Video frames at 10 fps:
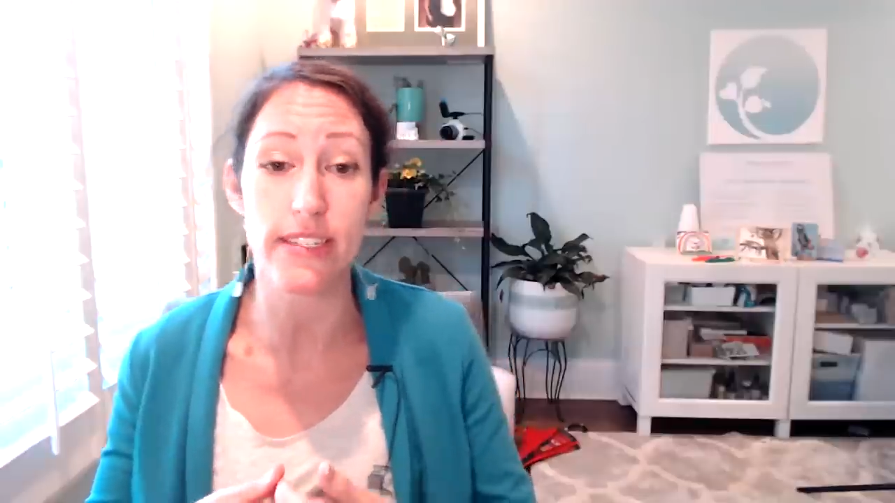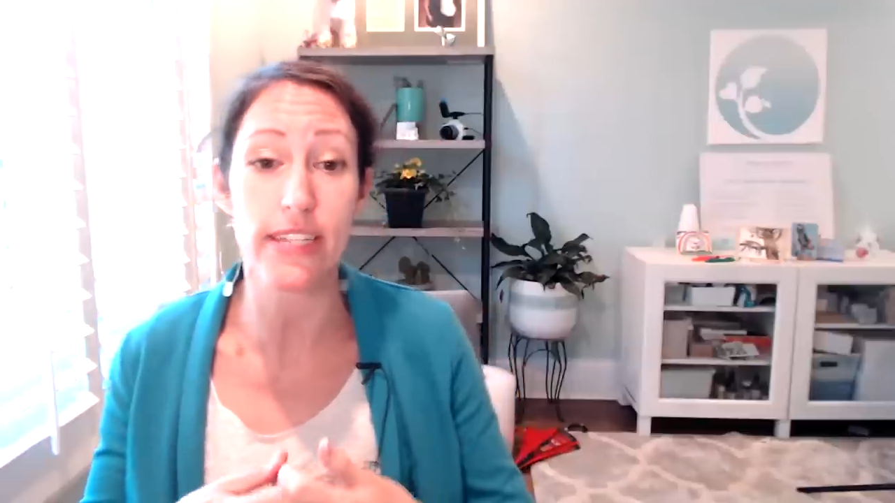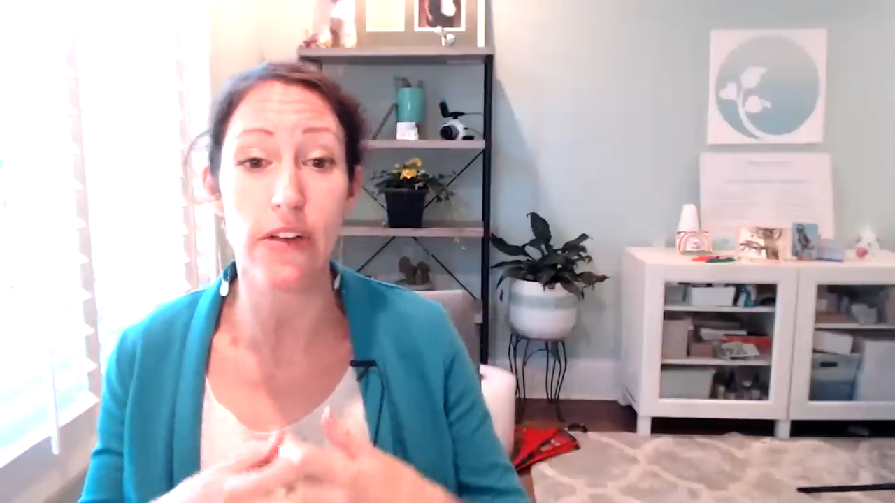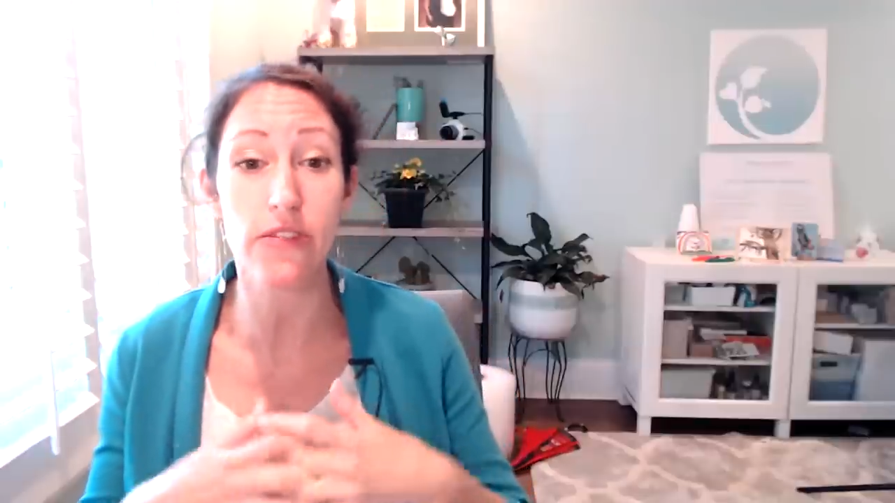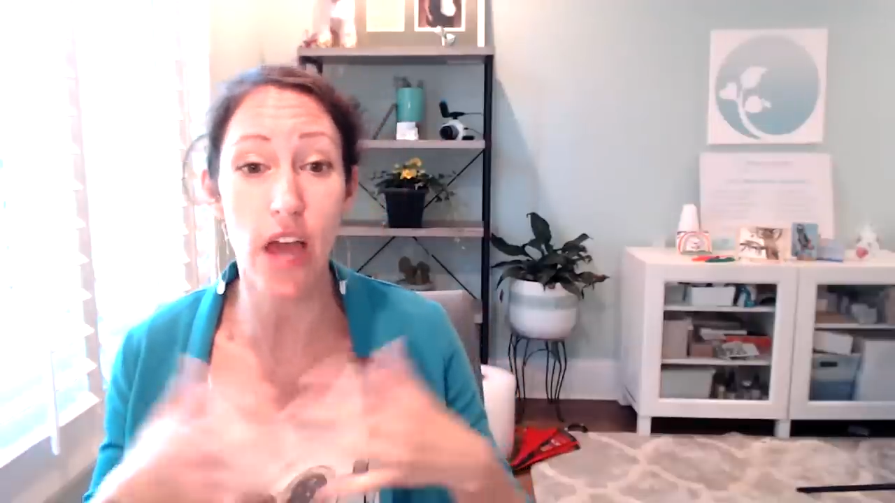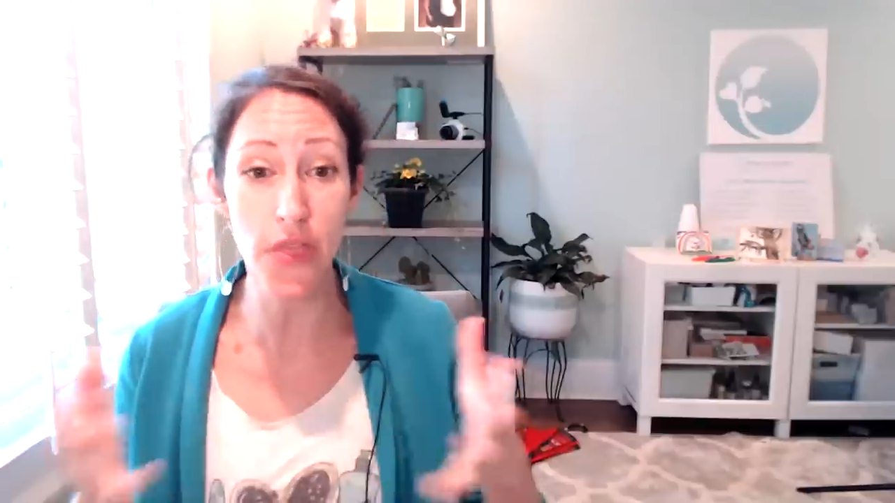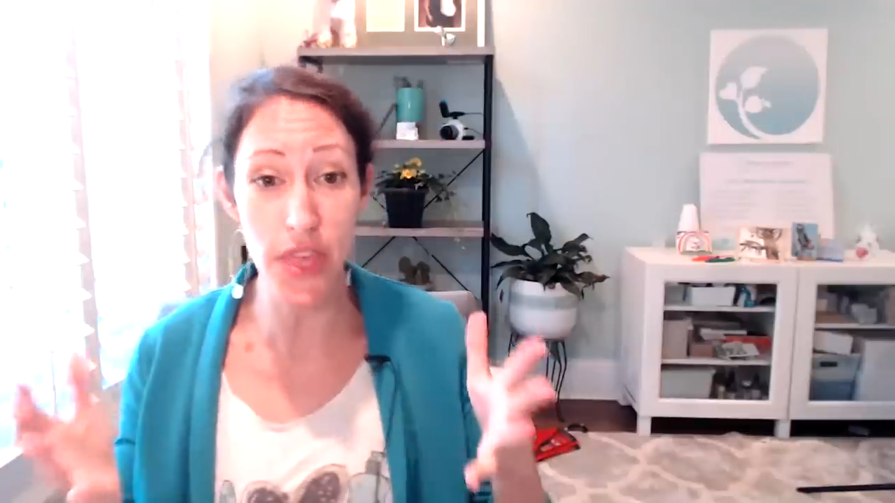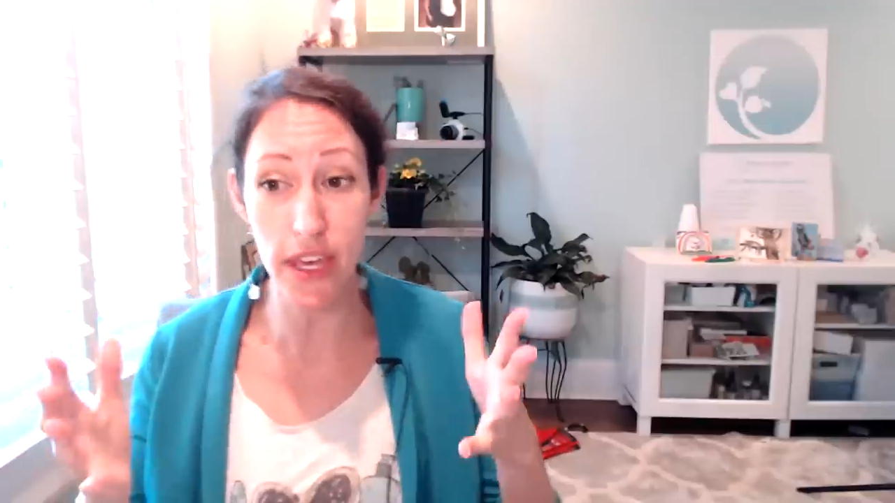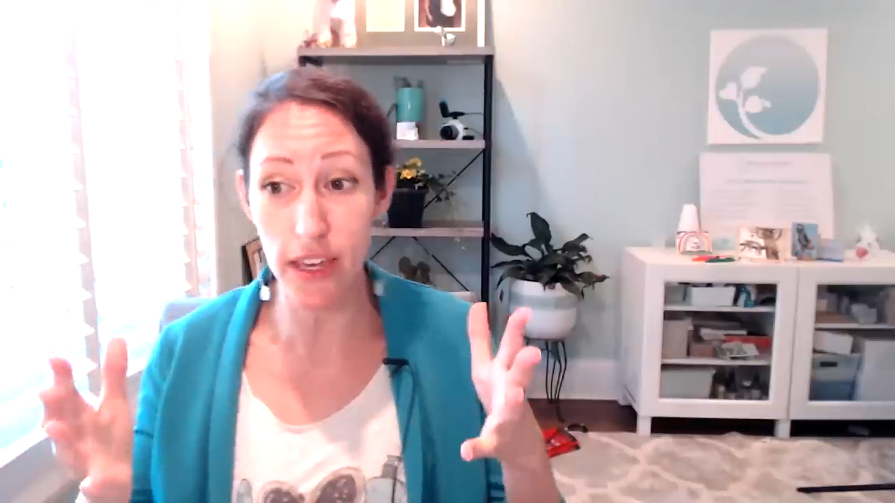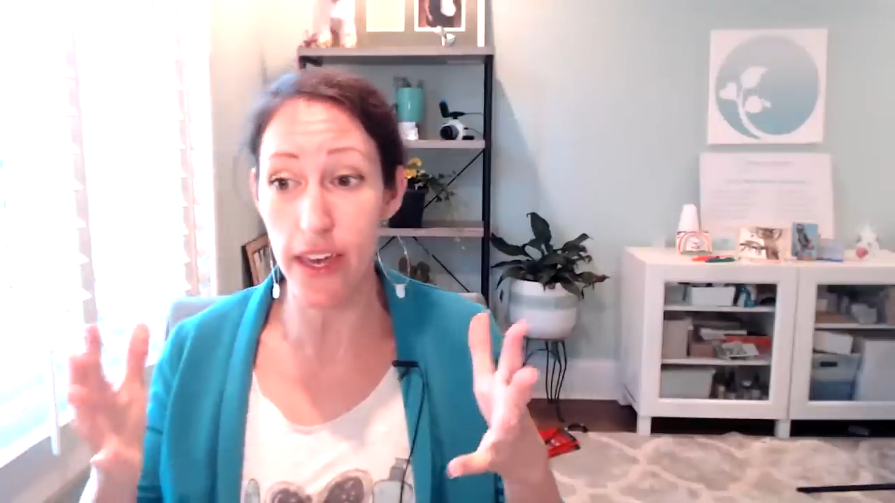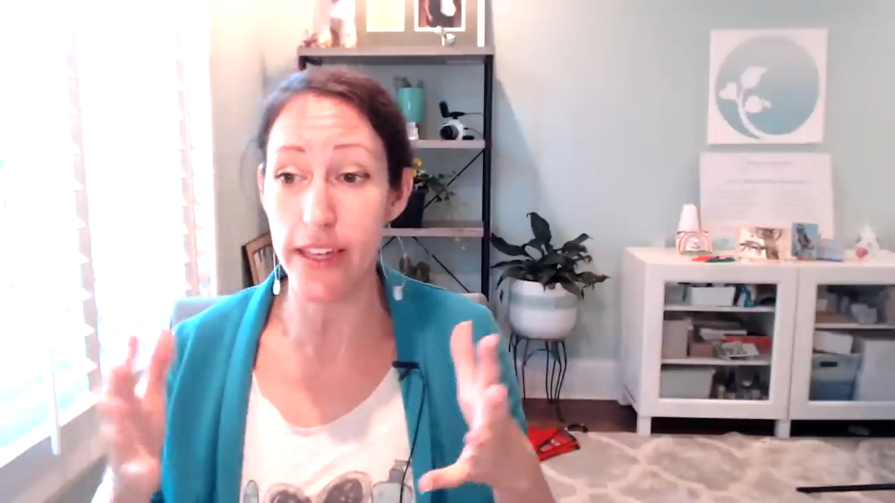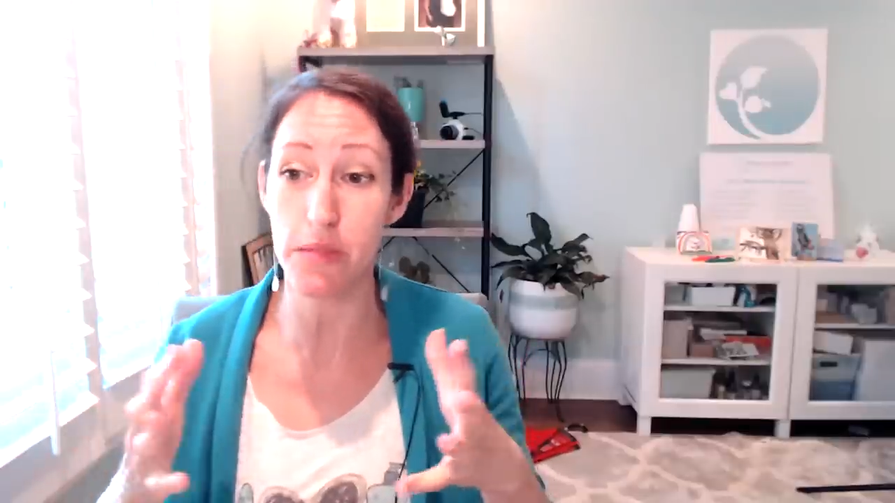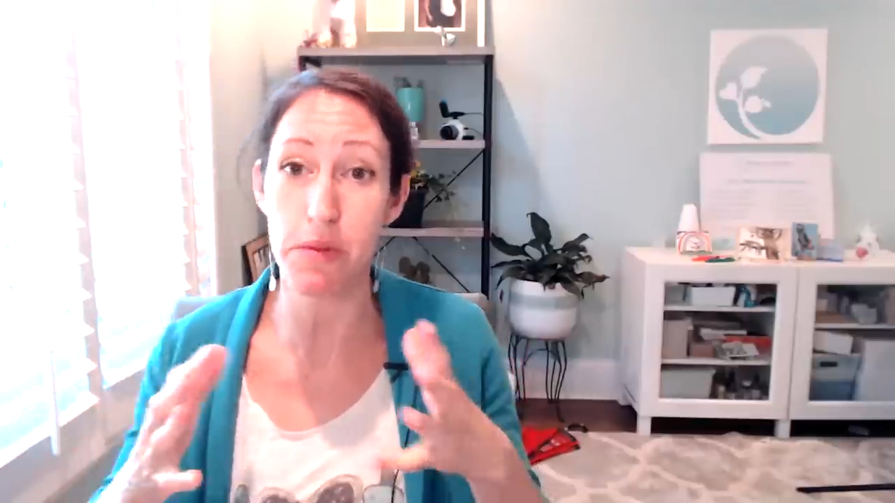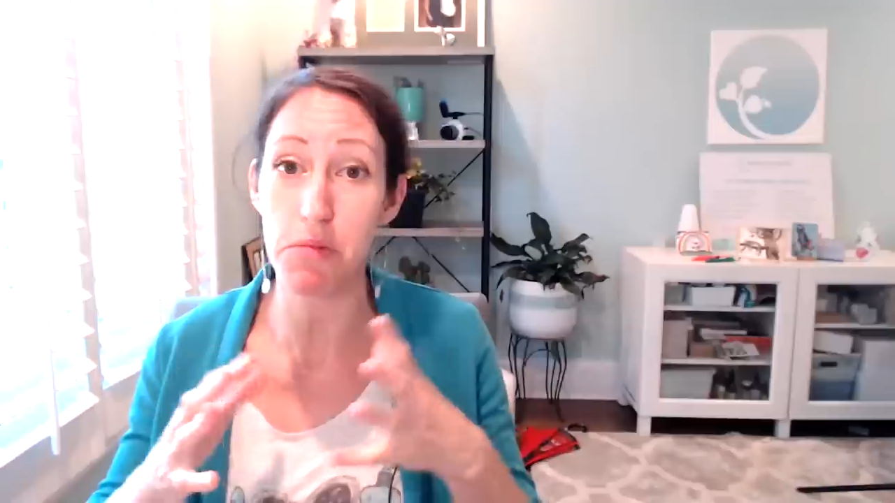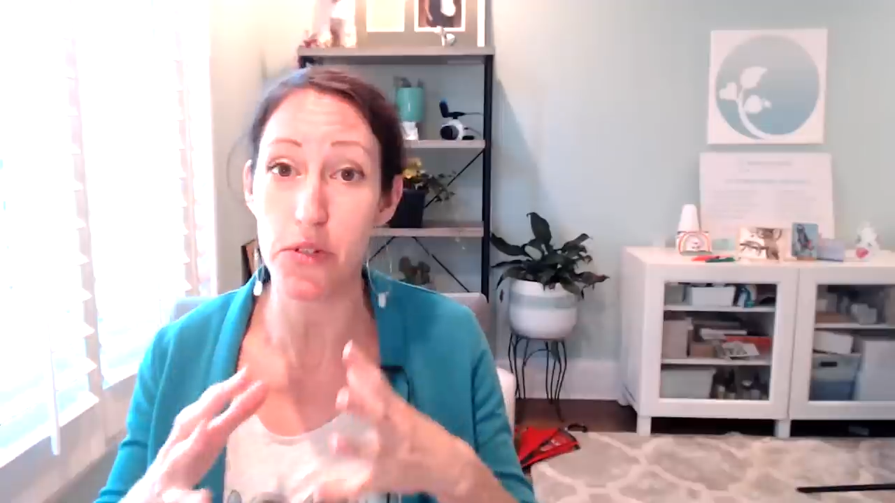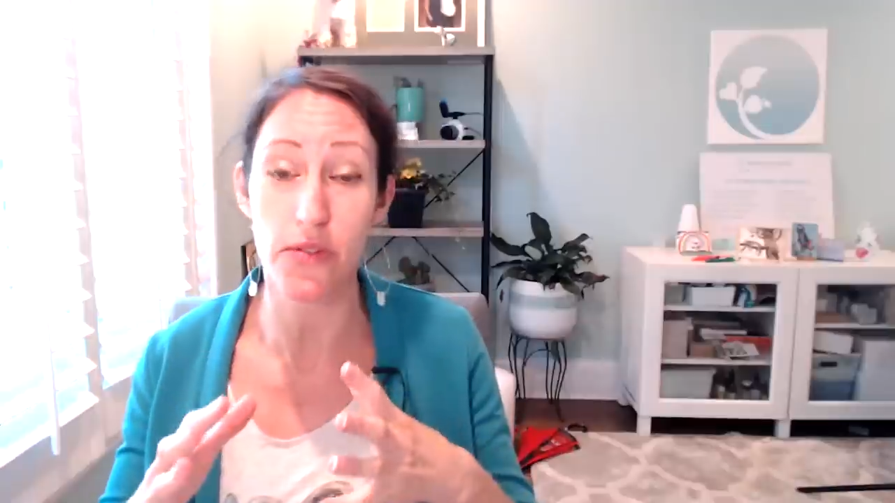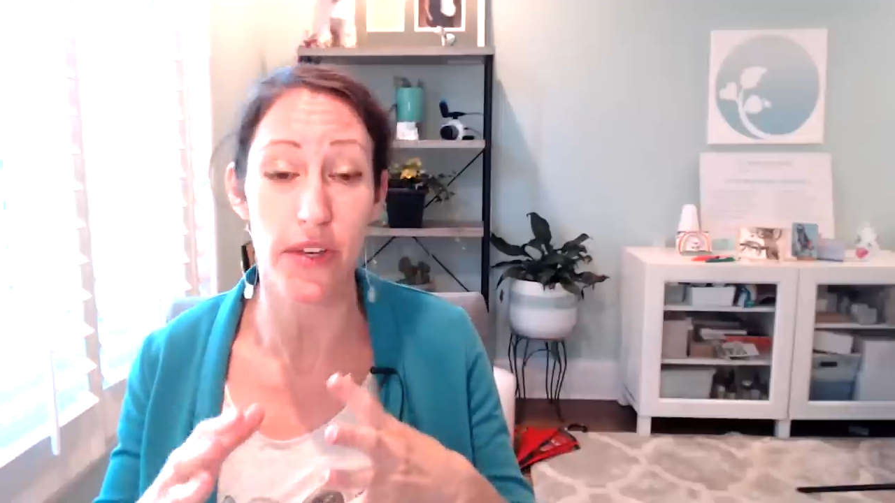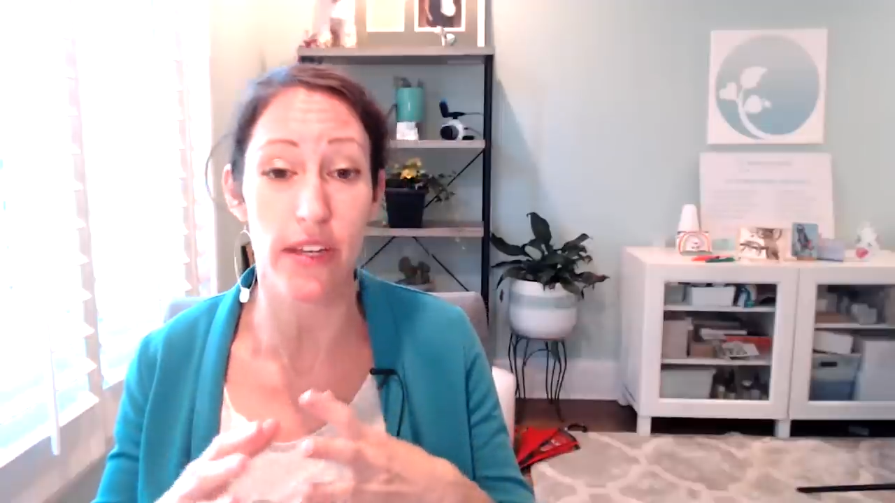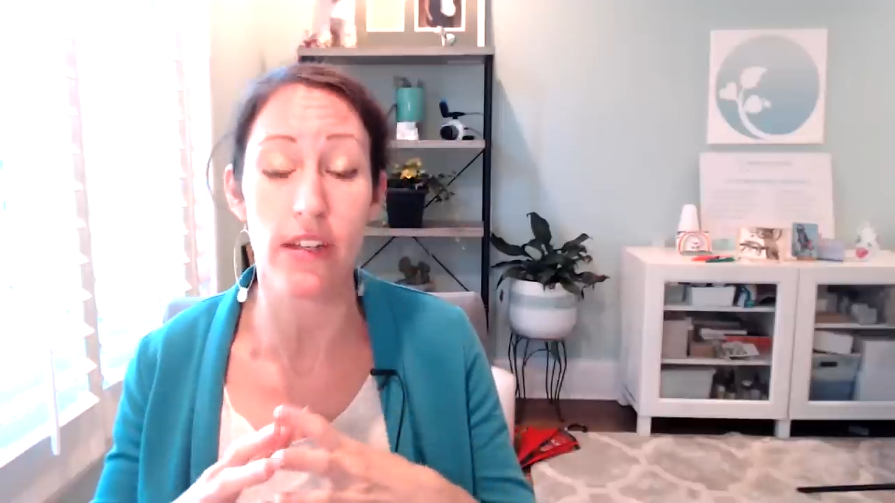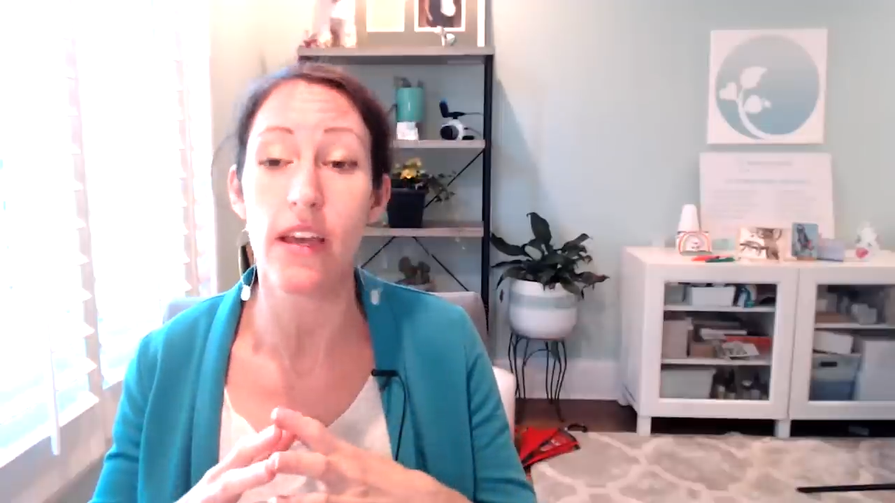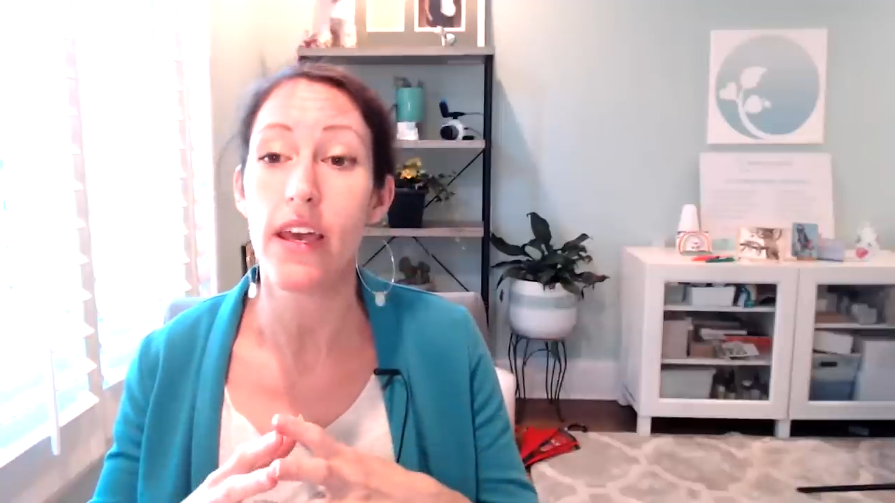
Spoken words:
Now, nothing has been proven